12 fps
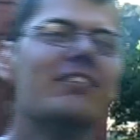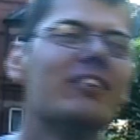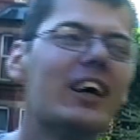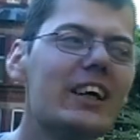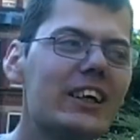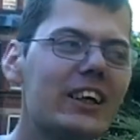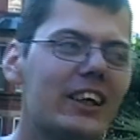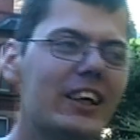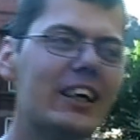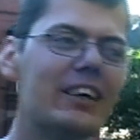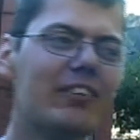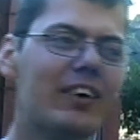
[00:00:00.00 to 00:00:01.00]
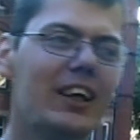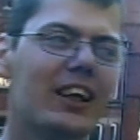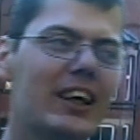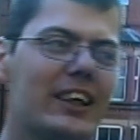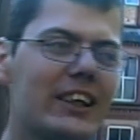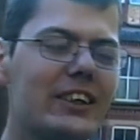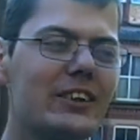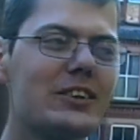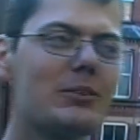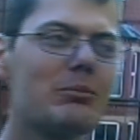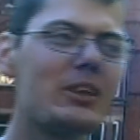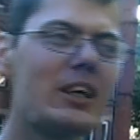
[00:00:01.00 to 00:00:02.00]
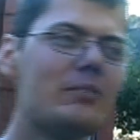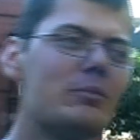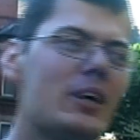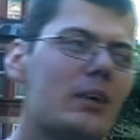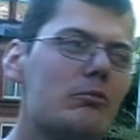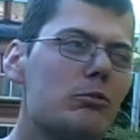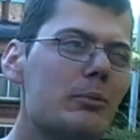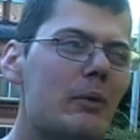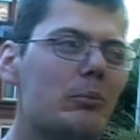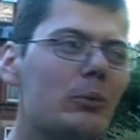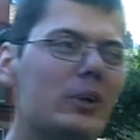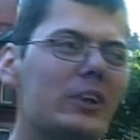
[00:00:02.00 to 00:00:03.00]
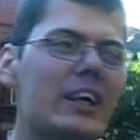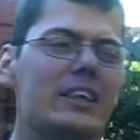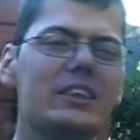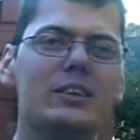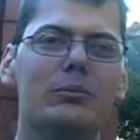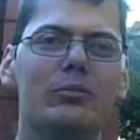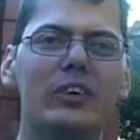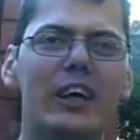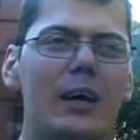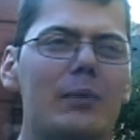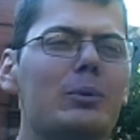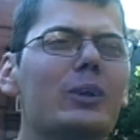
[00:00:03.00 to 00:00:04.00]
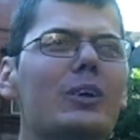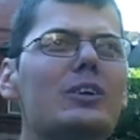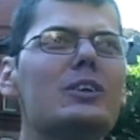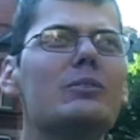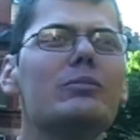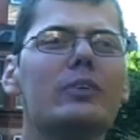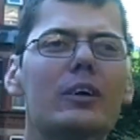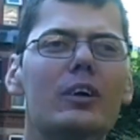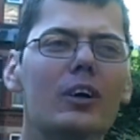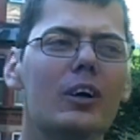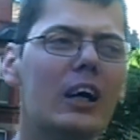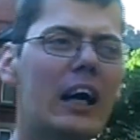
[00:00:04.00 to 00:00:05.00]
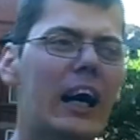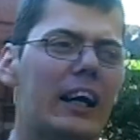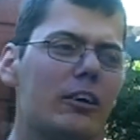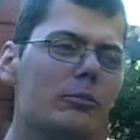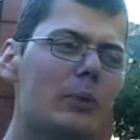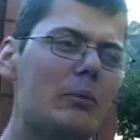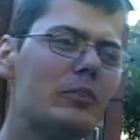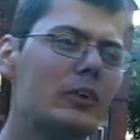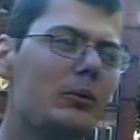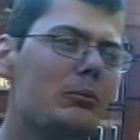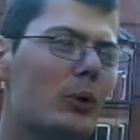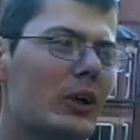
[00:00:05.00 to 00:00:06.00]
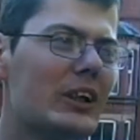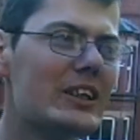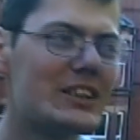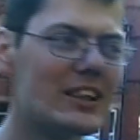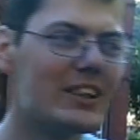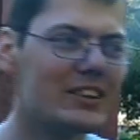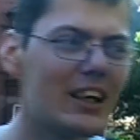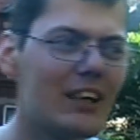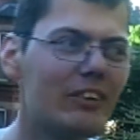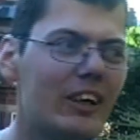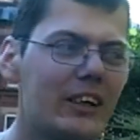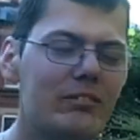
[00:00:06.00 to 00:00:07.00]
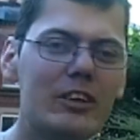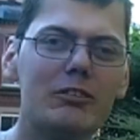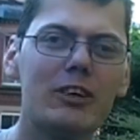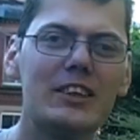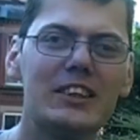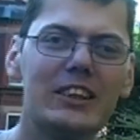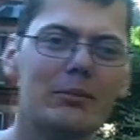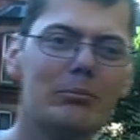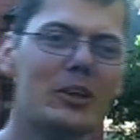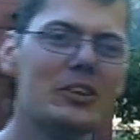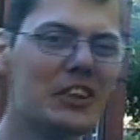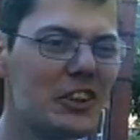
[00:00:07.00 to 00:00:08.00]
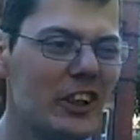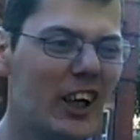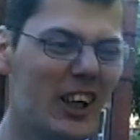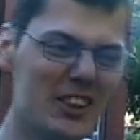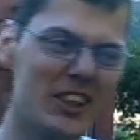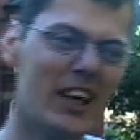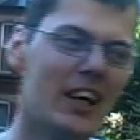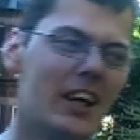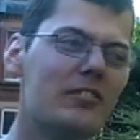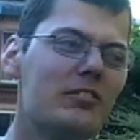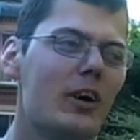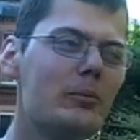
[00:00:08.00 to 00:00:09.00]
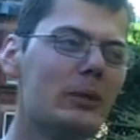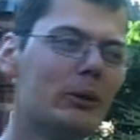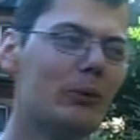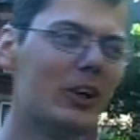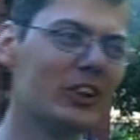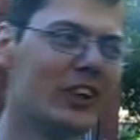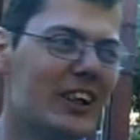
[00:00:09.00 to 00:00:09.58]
Like I can sometimes remember what day something happened or something, or I can remember number one at a certain time. Like I'm interested in music charts and Formula One.